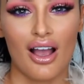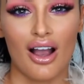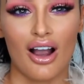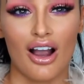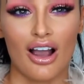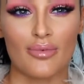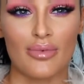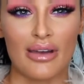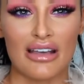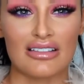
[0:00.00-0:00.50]

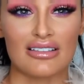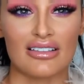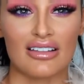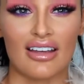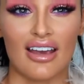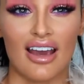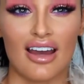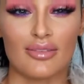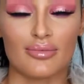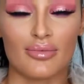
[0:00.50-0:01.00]
I
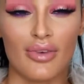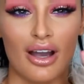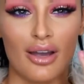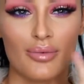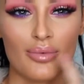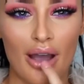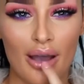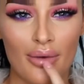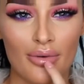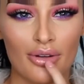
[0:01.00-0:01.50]
basically had my
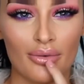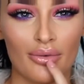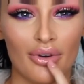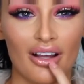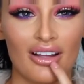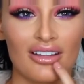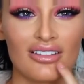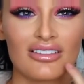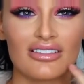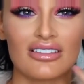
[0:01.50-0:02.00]
permanent
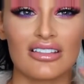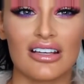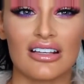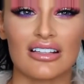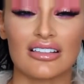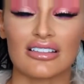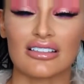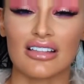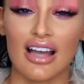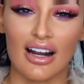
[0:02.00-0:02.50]
ones
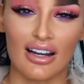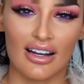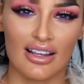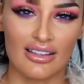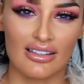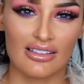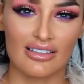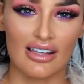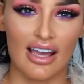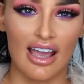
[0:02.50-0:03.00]
exactly
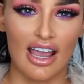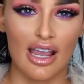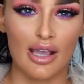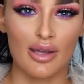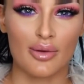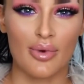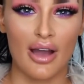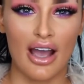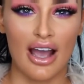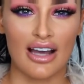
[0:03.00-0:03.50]
the
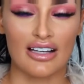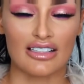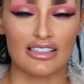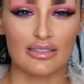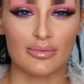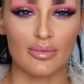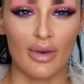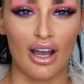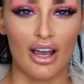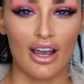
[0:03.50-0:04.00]
same
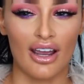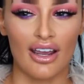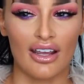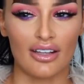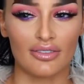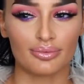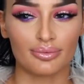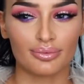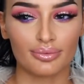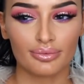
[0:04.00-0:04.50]
as my